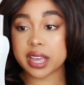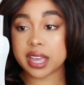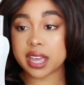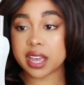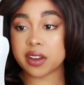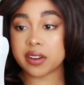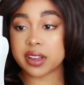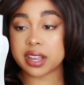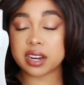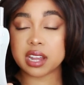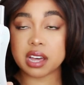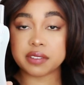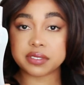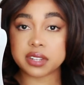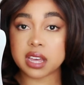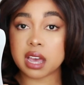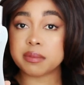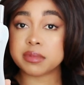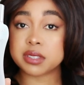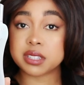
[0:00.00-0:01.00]
hair enough
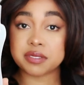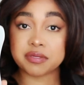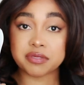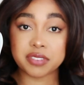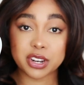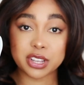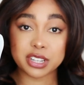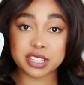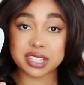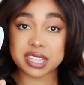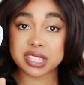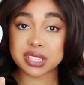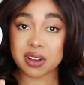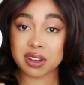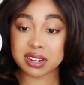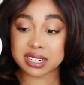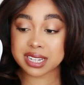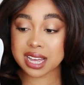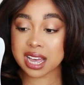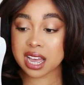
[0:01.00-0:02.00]
times to finish this
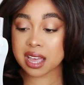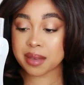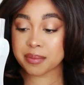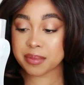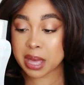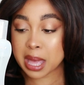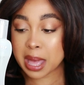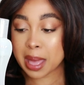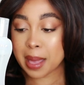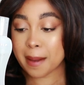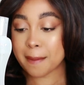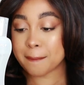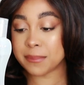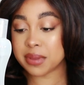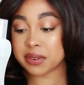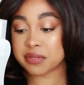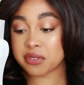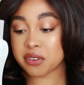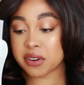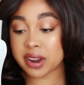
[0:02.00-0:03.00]
on time
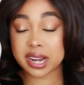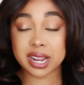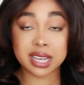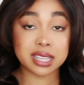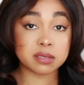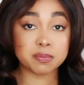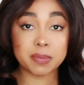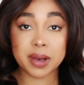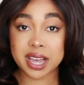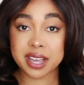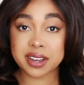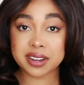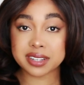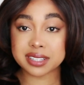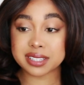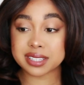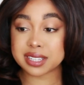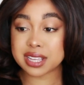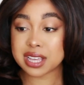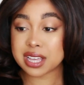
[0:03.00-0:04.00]
before it
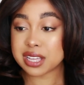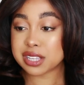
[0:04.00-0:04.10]
expires.